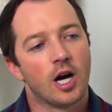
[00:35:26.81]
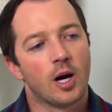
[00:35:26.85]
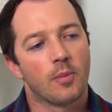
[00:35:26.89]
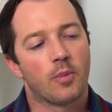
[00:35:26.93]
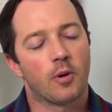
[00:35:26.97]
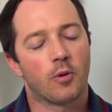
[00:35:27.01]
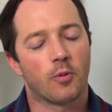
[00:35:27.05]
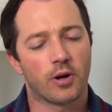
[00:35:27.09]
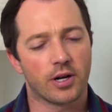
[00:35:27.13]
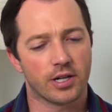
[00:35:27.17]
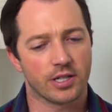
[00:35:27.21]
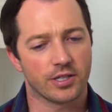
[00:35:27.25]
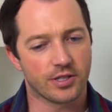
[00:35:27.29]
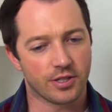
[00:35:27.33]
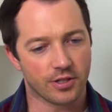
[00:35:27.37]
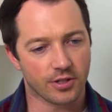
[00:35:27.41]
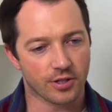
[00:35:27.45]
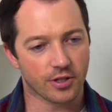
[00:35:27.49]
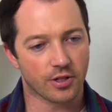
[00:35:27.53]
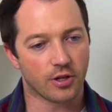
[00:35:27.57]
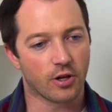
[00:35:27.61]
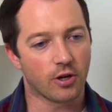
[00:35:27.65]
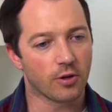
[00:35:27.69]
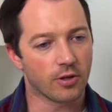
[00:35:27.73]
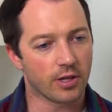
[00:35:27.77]
But what is your
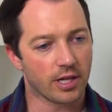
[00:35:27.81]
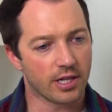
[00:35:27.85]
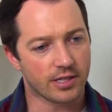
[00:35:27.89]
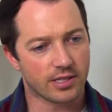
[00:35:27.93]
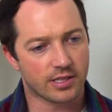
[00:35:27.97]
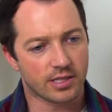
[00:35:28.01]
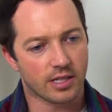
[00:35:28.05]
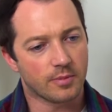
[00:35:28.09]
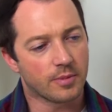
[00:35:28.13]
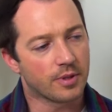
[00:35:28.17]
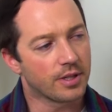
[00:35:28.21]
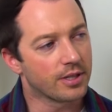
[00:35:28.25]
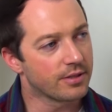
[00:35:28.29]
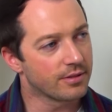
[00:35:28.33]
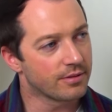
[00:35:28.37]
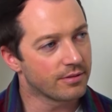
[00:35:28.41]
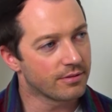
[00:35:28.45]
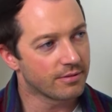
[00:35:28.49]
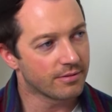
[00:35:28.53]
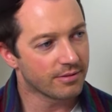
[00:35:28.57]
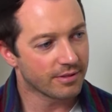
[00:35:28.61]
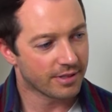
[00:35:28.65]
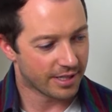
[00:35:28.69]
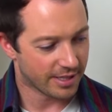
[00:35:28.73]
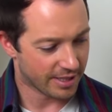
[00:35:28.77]
goal that someone
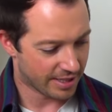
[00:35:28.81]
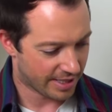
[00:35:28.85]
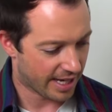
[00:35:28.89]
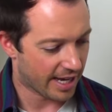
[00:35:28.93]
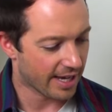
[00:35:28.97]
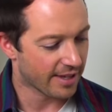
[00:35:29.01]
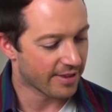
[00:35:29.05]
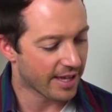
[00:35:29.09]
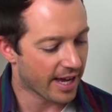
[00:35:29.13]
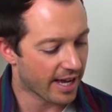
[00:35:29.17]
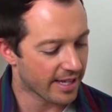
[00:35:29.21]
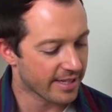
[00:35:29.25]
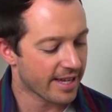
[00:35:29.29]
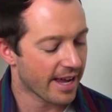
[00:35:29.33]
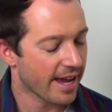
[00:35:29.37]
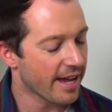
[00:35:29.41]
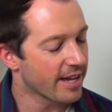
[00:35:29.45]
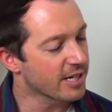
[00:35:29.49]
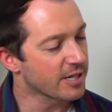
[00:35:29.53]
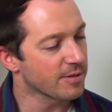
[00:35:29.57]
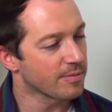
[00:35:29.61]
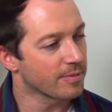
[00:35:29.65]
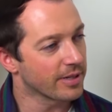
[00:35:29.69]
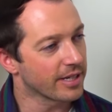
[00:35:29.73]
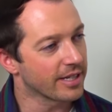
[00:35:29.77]
can take that
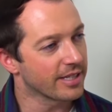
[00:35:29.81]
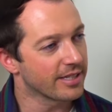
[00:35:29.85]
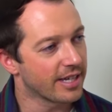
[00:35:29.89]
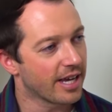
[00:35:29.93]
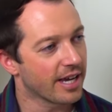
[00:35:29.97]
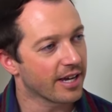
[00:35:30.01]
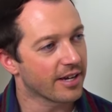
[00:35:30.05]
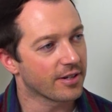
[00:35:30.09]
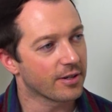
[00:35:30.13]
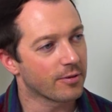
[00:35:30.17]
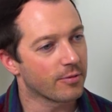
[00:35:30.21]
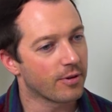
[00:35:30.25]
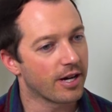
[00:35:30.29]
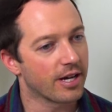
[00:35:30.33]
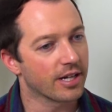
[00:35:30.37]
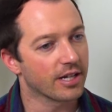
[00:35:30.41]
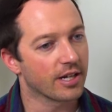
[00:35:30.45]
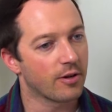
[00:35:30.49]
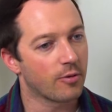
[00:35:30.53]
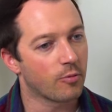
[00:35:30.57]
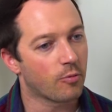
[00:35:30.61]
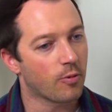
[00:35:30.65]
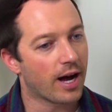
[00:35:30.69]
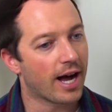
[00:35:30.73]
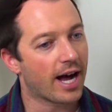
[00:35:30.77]
tangibly and take it away and
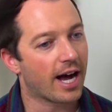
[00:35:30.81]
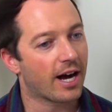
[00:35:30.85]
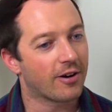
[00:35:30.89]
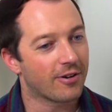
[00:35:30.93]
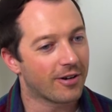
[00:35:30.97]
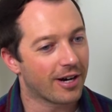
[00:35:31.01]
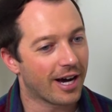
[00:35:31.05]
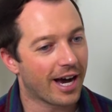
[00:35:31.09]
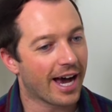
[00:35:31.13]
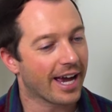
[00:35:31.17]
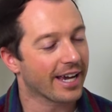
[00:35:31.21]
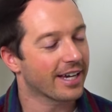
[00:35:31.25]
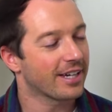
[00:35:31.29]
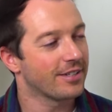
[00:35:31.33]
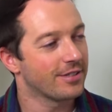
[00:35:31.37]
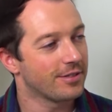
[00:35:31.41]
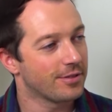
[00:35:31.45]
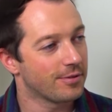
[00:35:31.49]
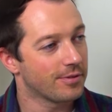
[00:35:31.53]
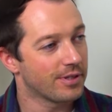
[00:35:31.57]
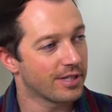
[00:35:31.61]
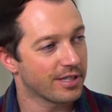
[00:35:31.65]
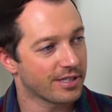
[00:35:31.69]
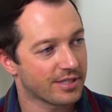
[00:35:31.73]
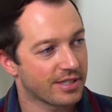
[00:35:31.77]
go, wow, I can do
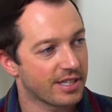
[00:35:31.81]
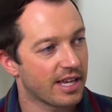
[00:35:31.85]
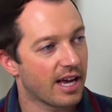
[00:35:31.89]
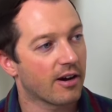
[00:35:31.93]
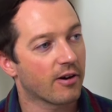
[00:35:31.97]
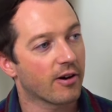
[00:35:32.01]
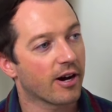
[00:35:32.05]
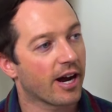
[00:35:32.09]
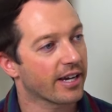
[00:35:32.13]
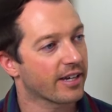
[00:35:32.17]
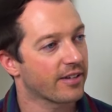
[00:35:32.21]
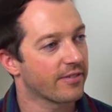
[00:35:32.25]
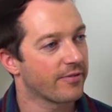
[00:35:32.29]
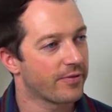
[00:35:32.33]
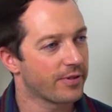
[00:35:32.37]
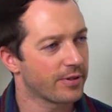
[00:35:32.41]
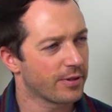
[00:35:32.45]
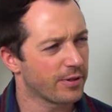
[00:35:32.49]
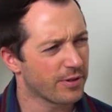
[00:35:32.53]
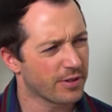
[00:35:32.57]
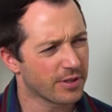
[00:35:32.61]
this now, or I can feel